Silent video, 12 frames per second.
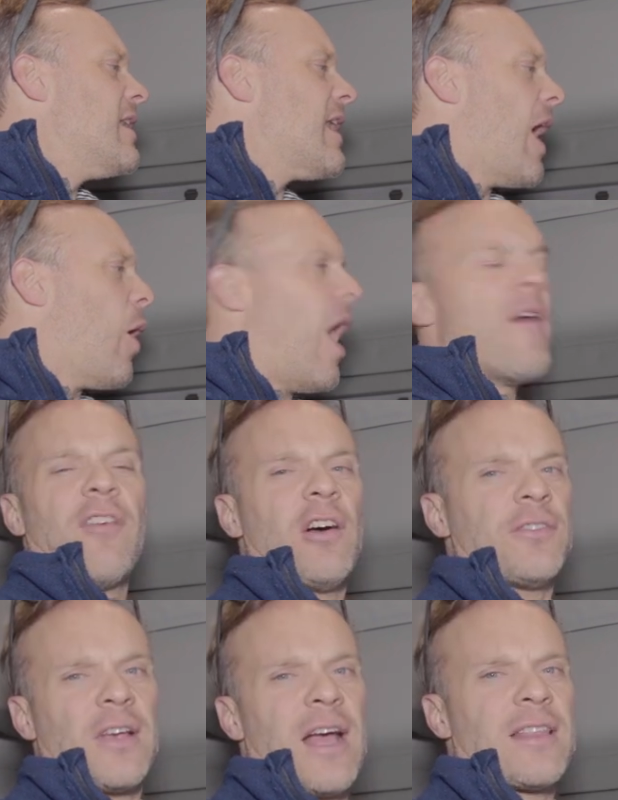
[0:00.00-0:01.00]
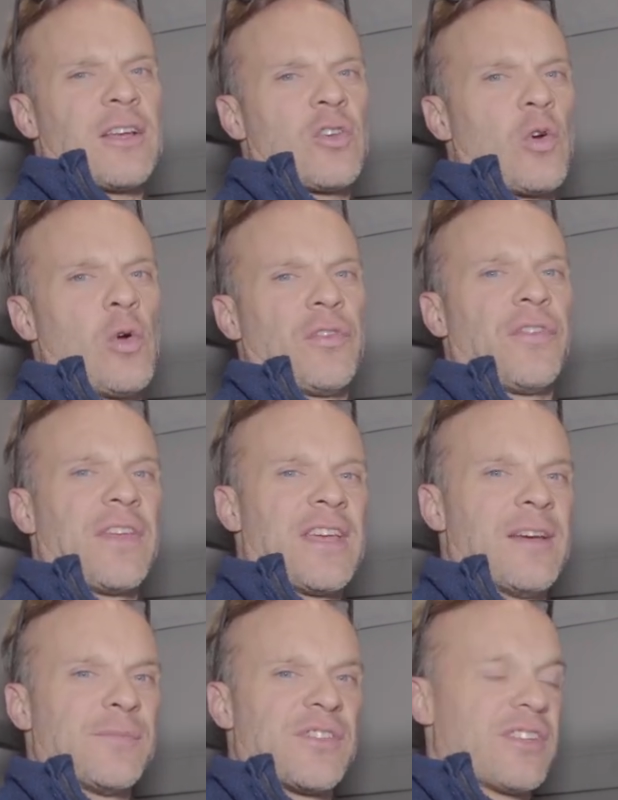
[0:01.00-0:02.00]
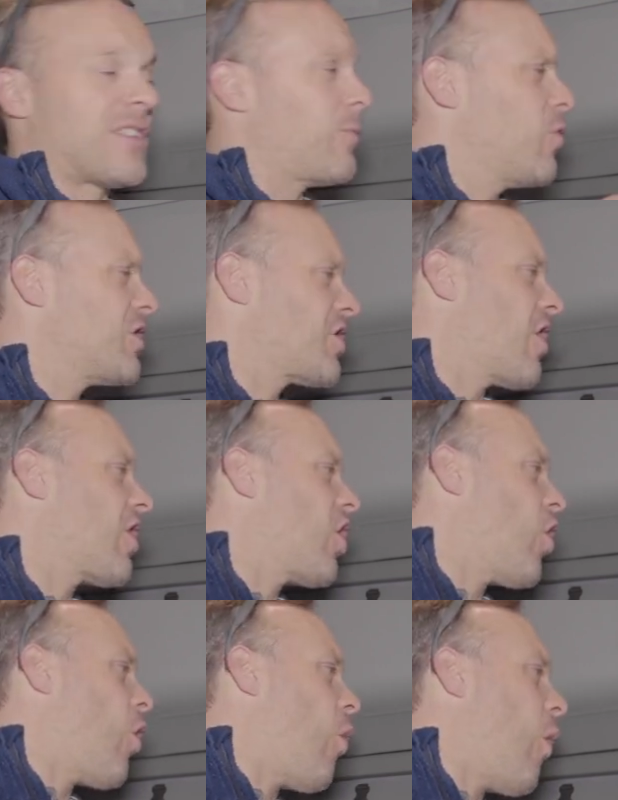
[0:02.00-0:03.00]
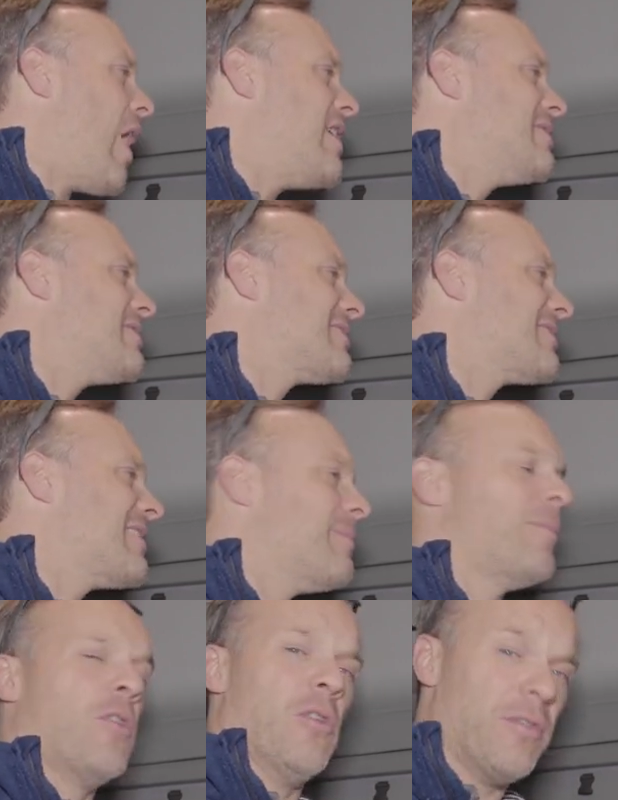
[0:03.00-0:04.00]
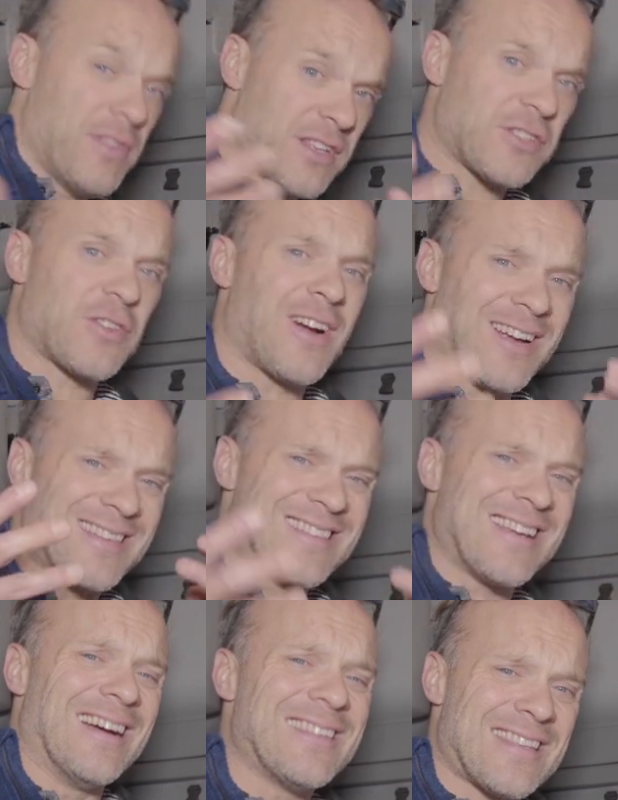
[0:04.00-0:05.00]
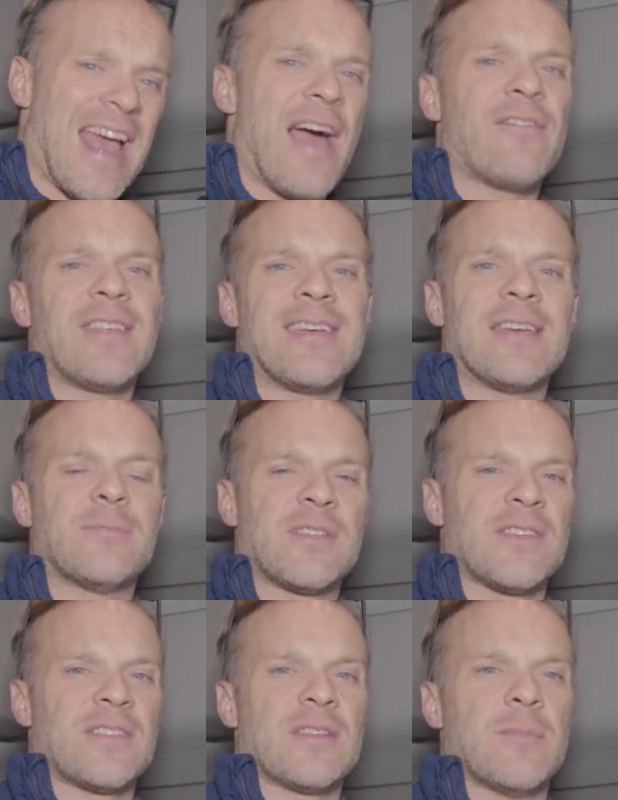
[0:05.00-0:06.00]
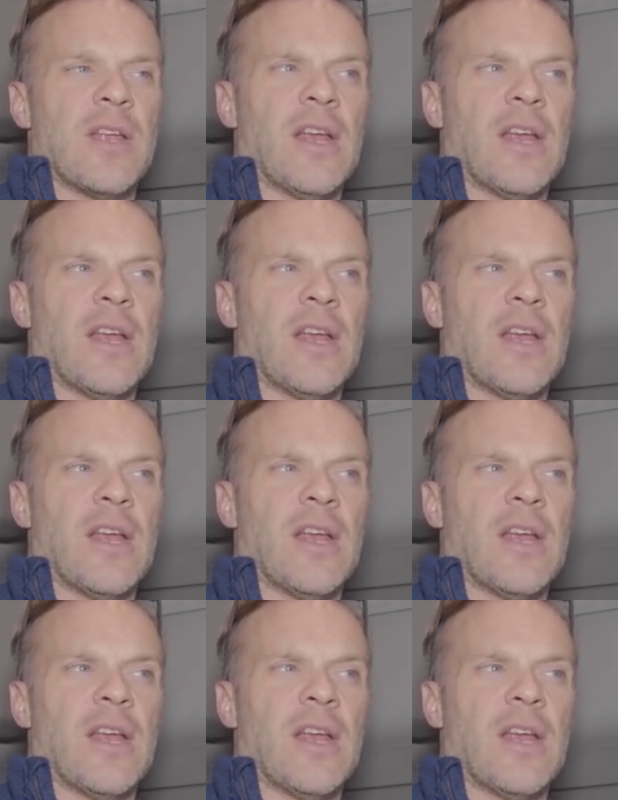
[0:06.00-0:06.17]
Now, I've also got the controls for the KIM system, which are quite simple. This truck does have the KIM system in